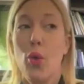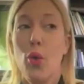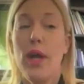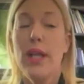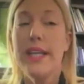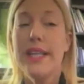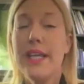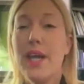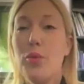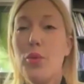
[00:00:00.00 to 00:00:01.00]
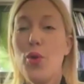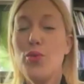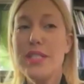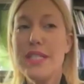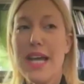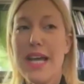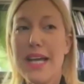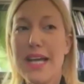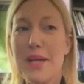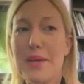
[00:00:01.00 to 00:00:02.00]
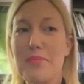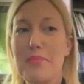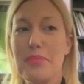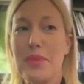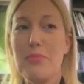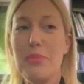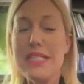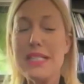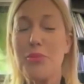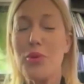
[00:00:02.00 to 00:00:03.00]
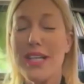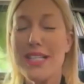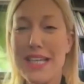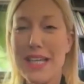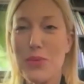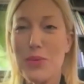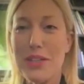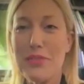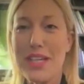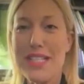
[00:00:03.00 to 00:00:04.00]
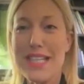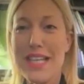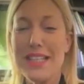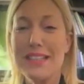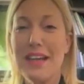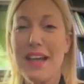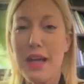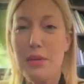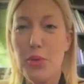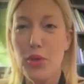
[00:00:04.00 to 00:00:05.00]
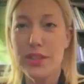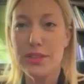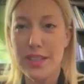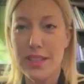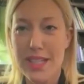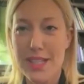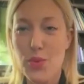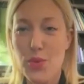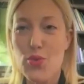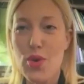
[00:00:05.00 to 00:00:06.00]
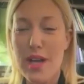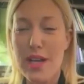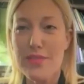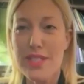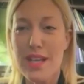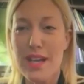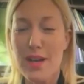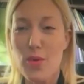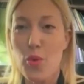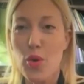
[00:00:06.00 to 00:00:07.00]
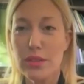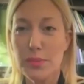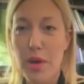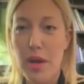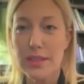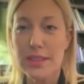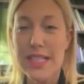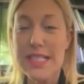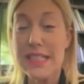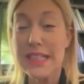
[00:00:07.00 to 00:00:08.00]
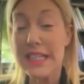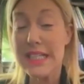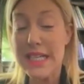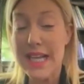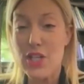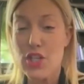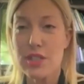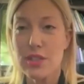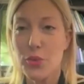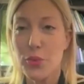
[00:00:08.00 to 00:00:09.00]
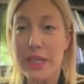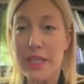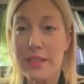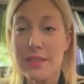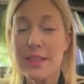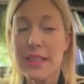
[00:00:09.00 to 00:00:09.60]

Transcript: Well, I think I won't be surprising anyone if I say that realpolitik is what drives world politics in the international arena.